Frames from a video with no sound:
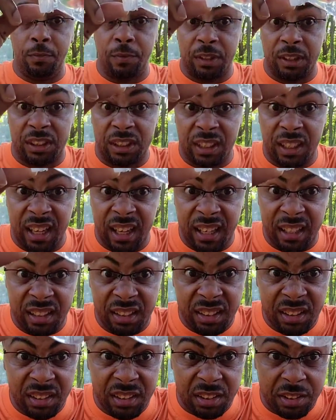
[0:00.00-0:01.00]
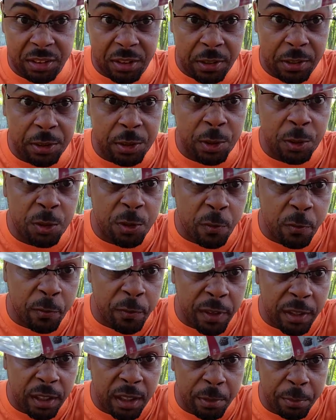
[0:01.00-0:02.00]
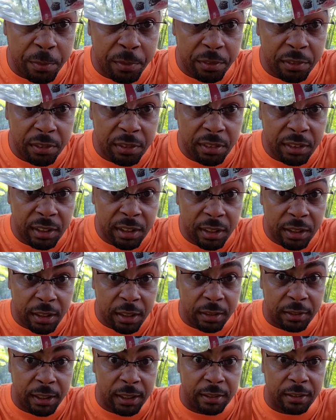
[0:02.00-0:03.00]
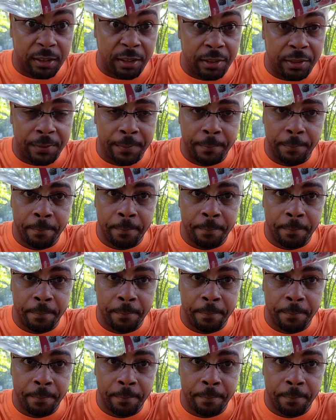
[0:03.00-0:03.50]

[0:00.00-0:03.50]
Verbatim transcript: don't know if you see that. starting to develop a leak there.